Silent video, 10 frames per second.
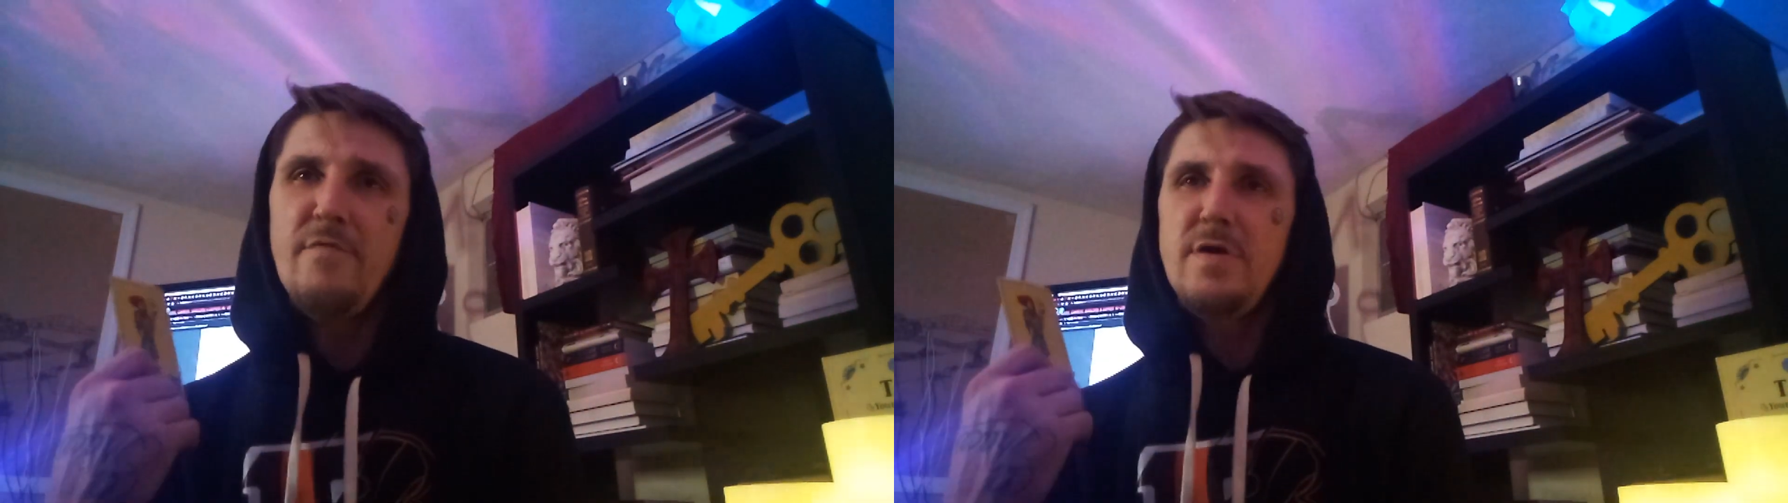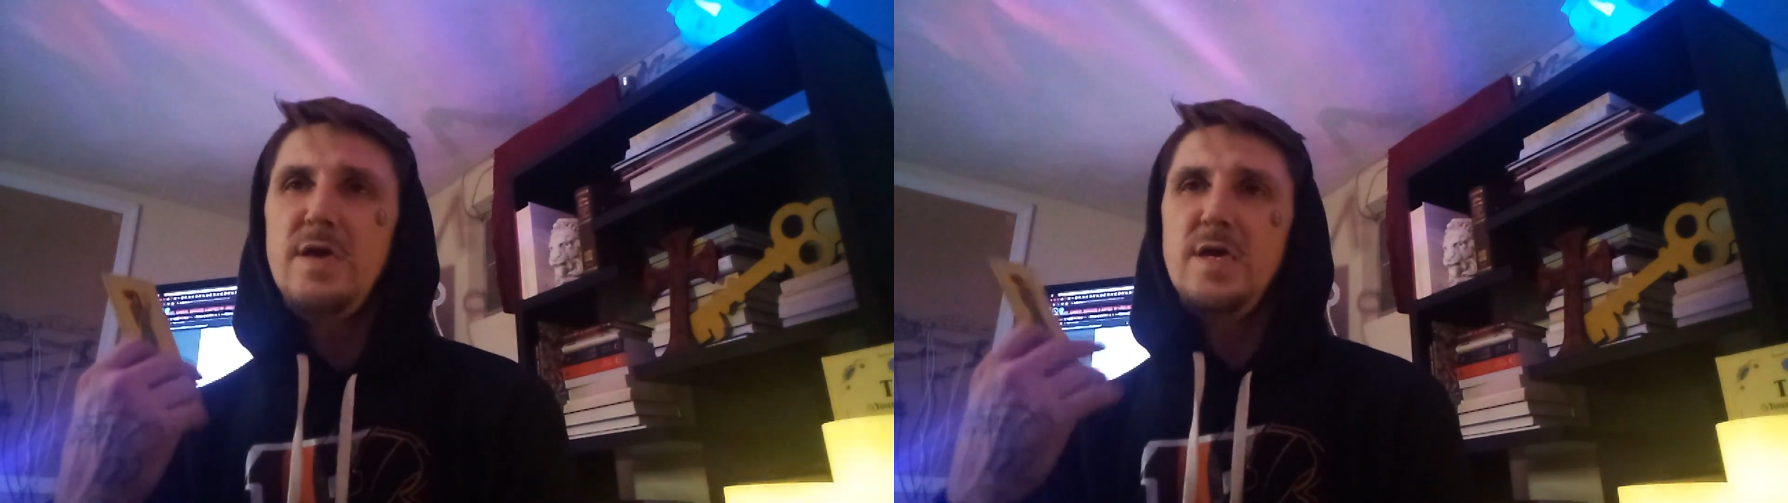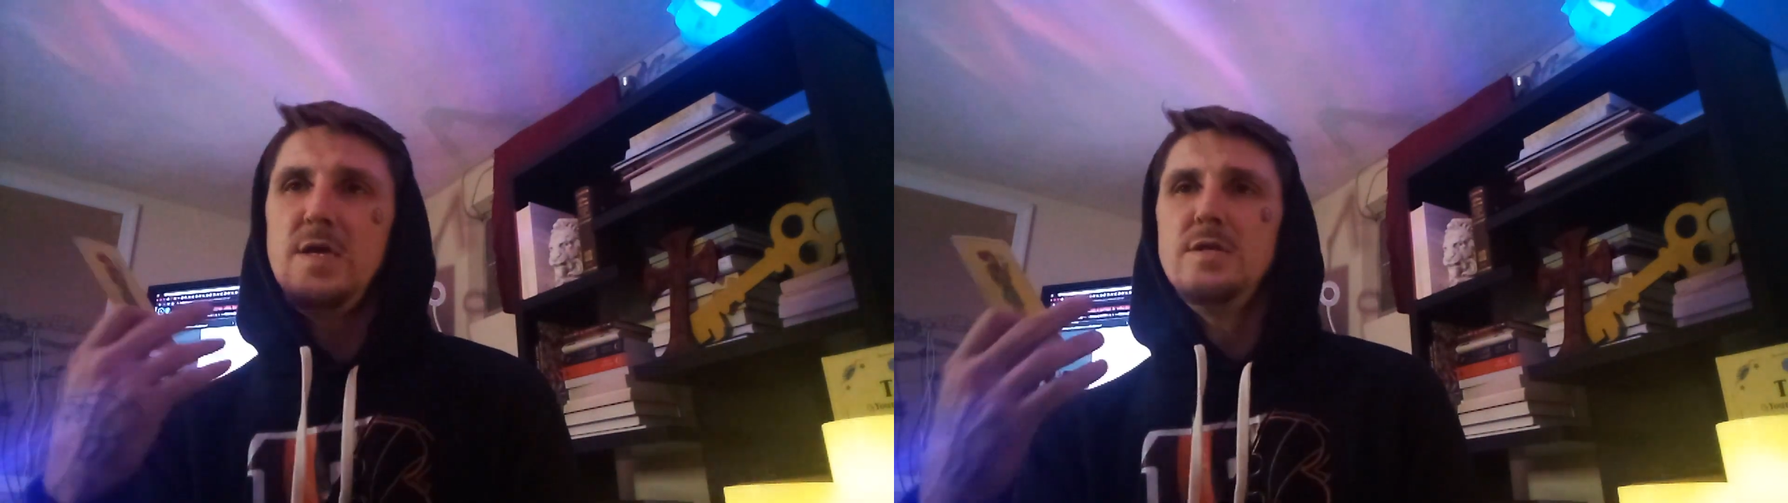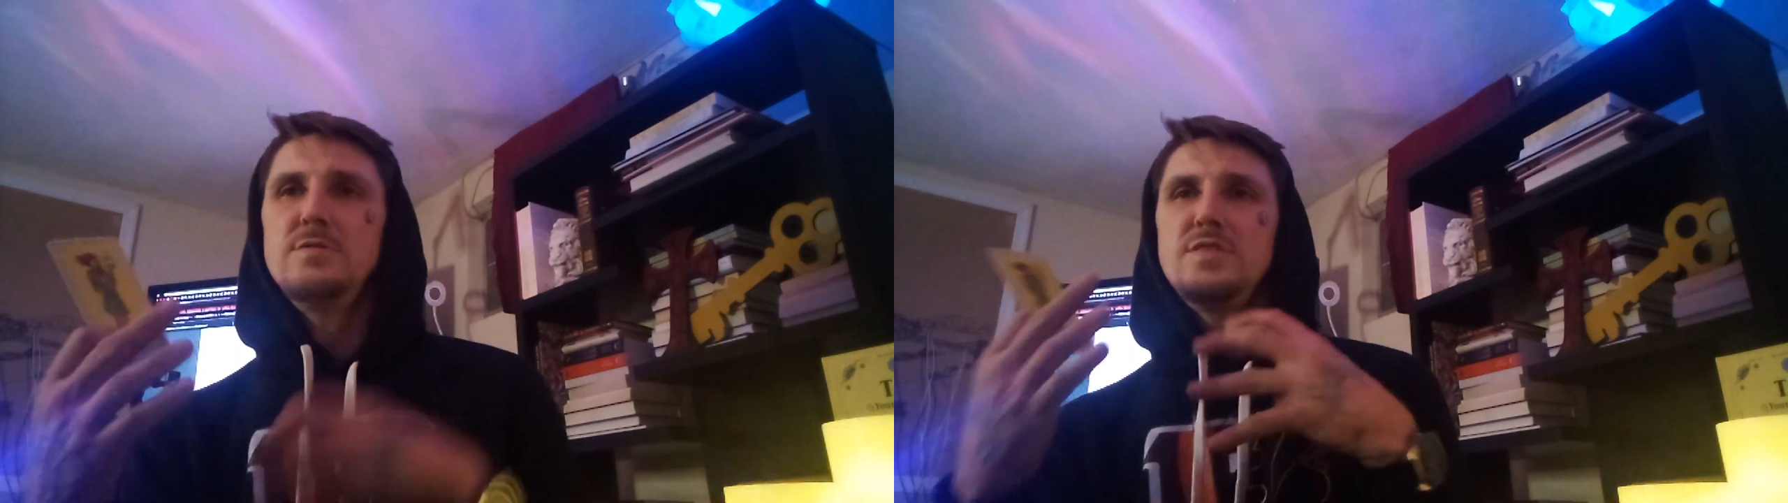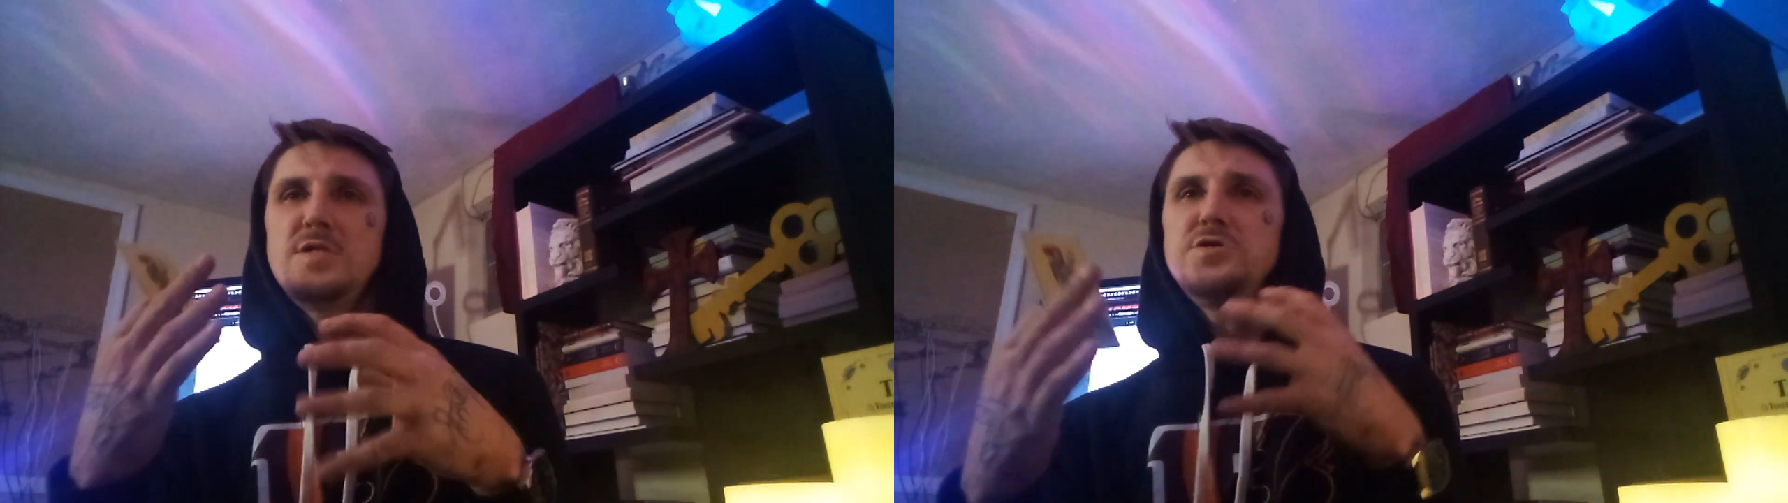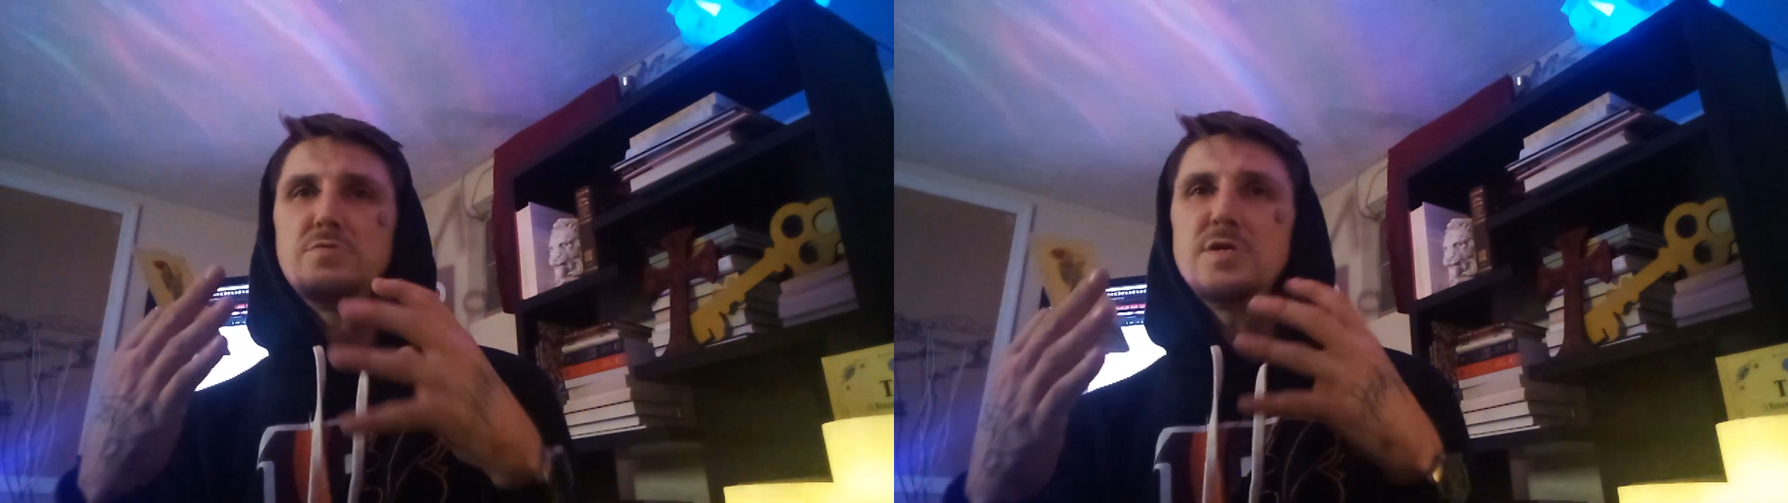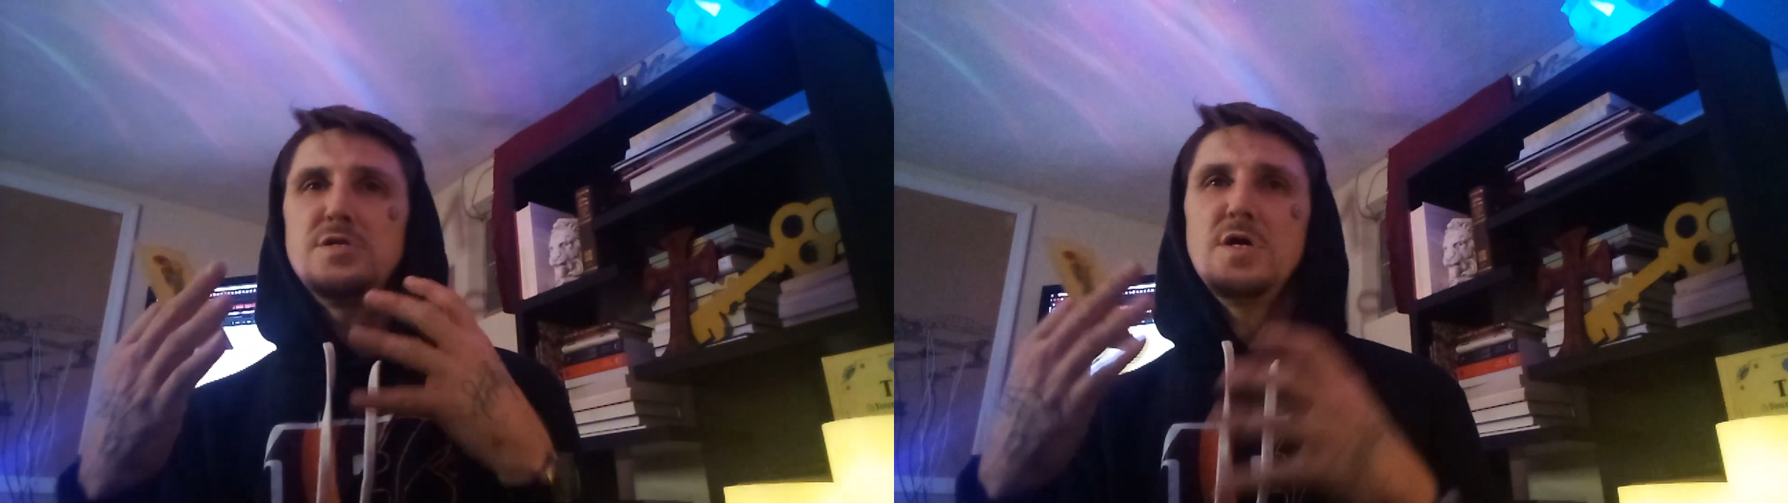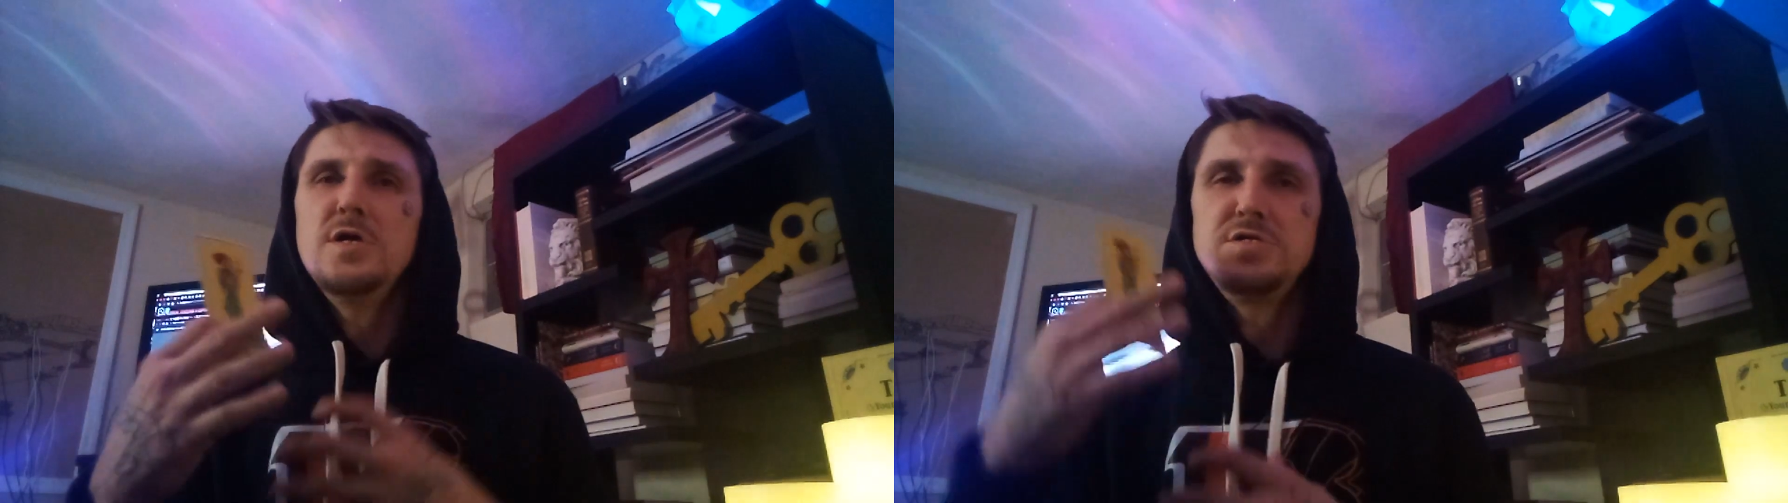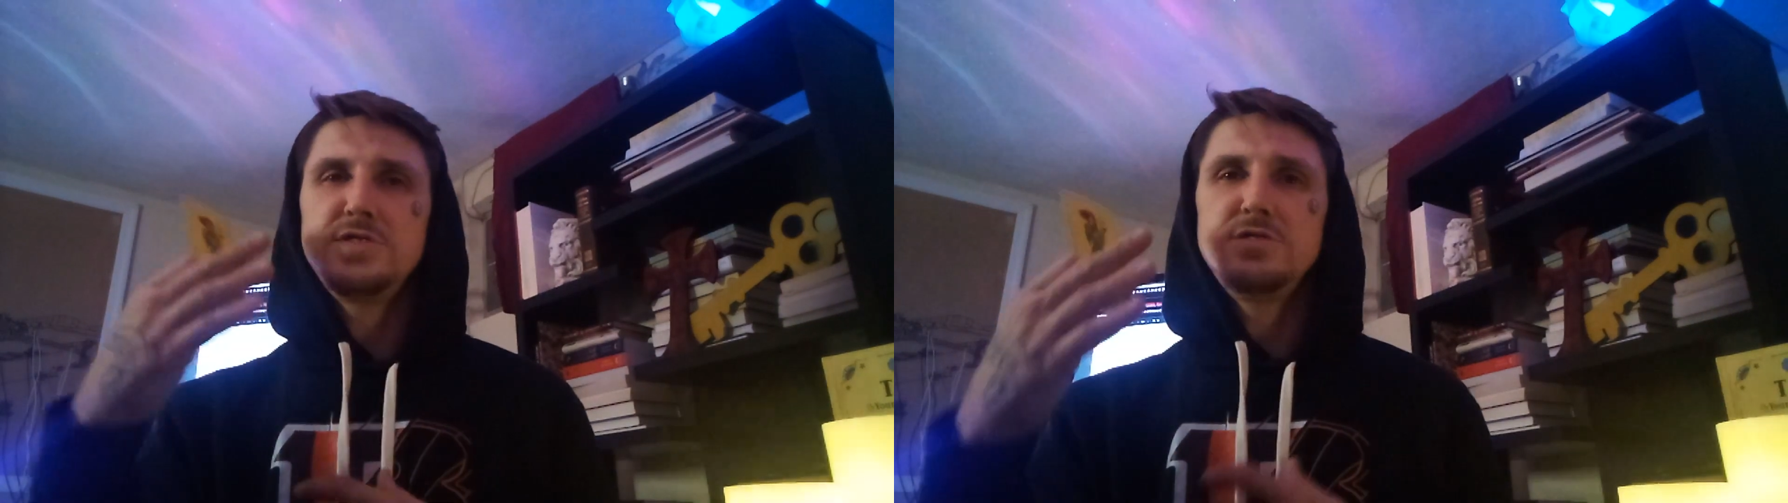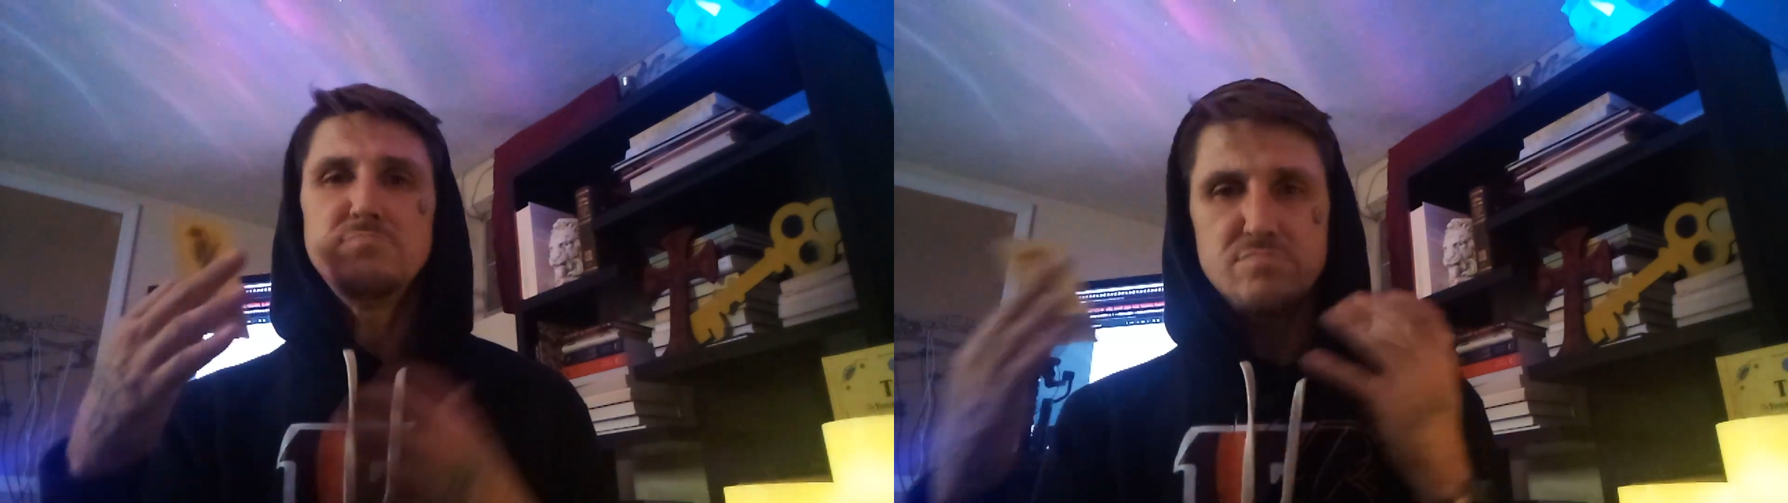that you can touch,